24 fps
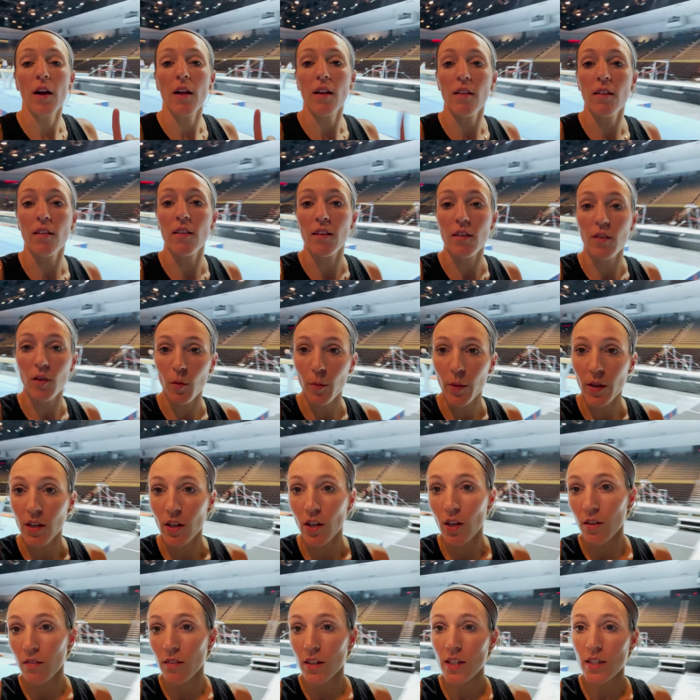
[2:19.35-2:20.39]
A little bit
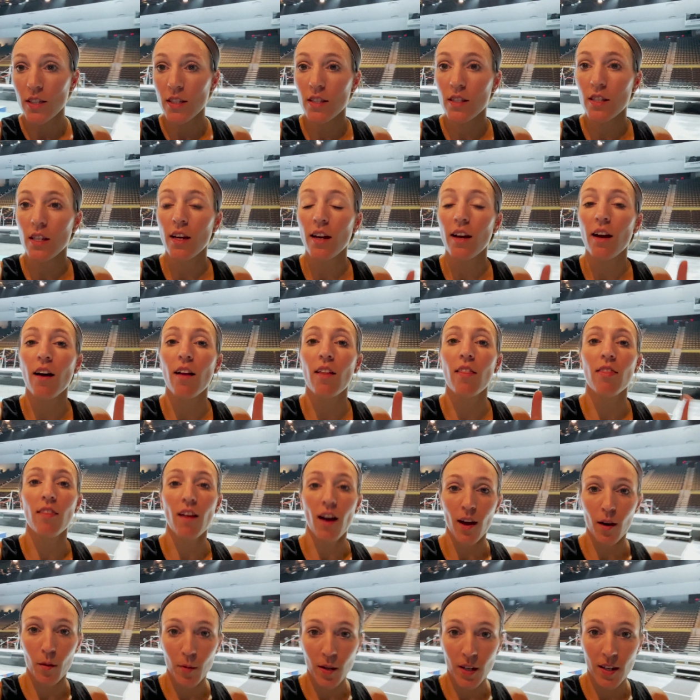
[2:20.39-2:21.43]
nervous, a
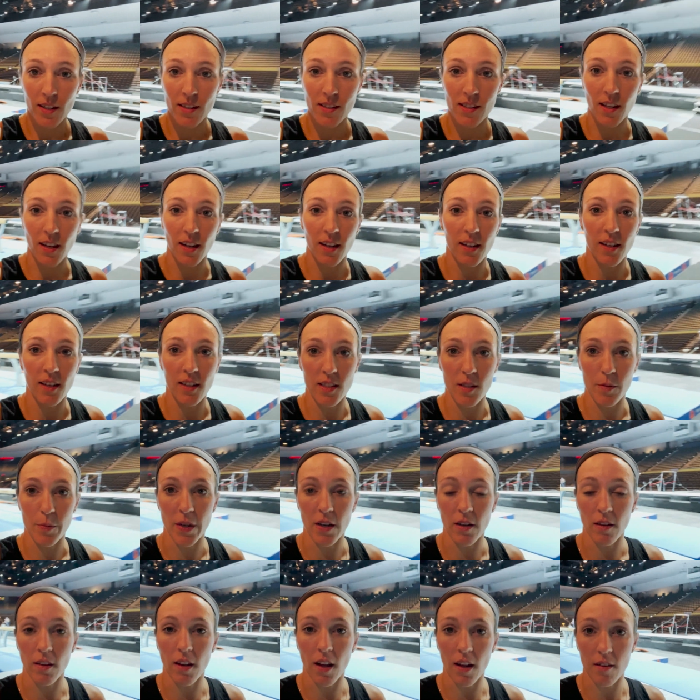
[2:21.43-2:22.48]
lot of it excited. It's
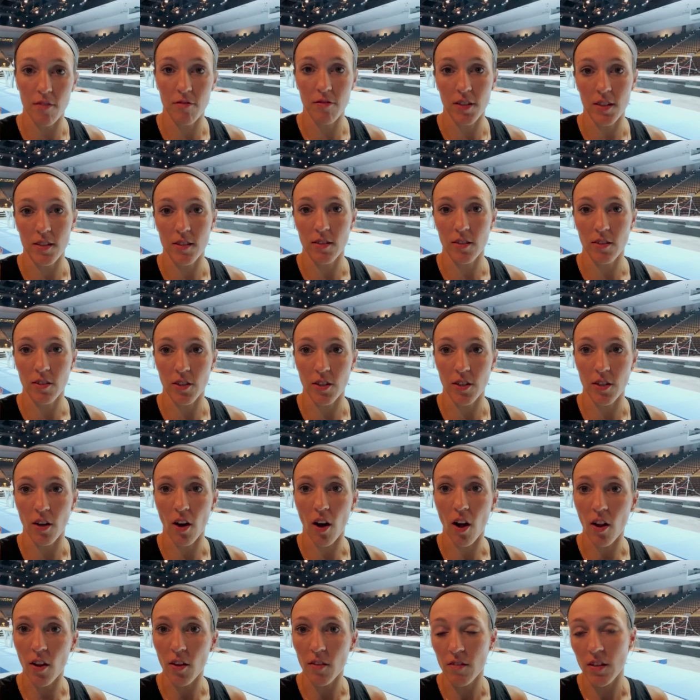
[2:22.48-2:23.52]
been a lot of fun to learn
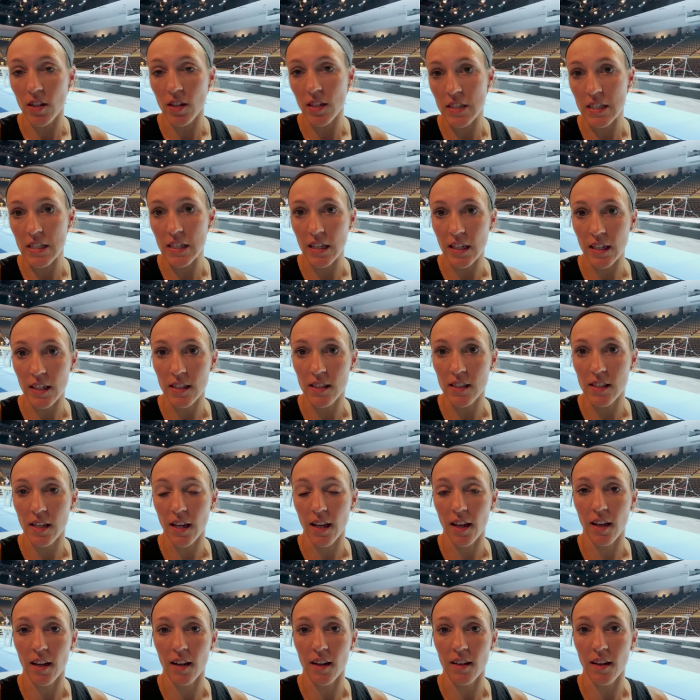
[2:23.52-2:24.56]
all of these things
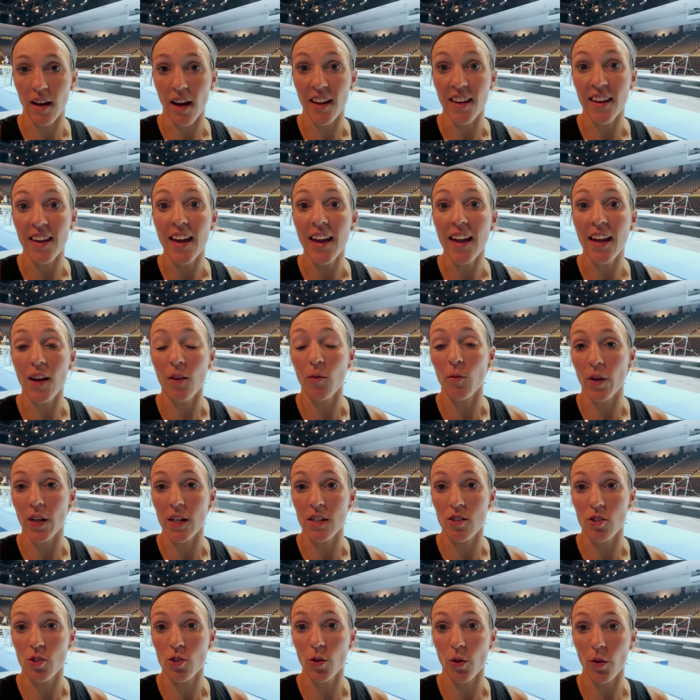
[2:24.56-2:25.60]
and I can't wait
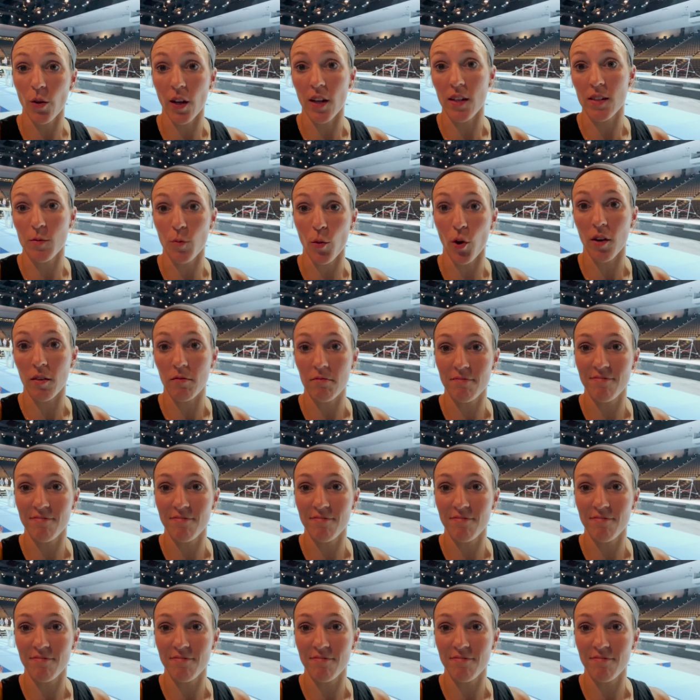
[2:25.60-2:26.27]
to show you guys more.